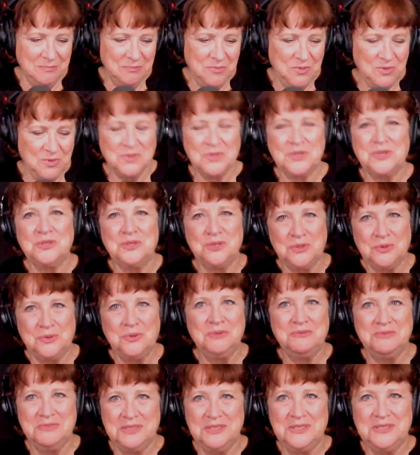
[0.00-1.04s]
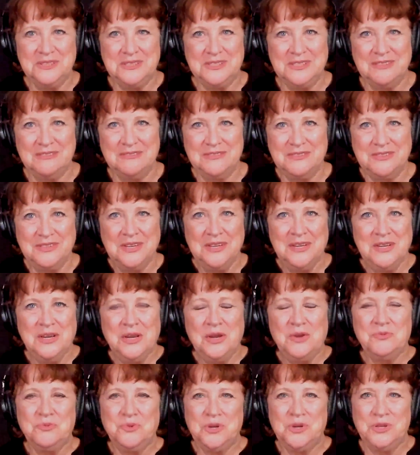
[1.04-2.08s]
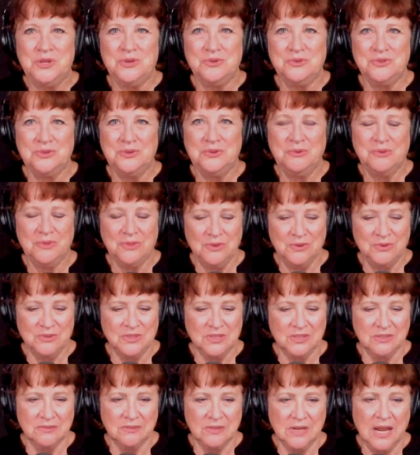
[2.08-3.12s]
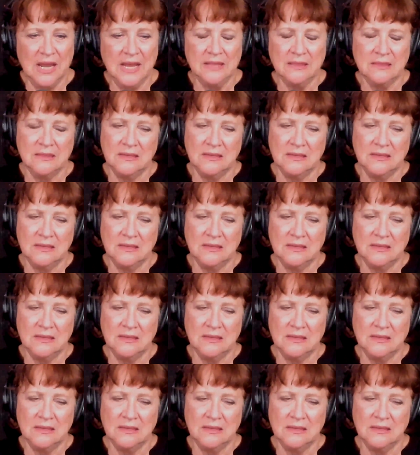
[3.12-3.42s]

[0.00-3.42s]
musical equivalent of what you're doing with your children.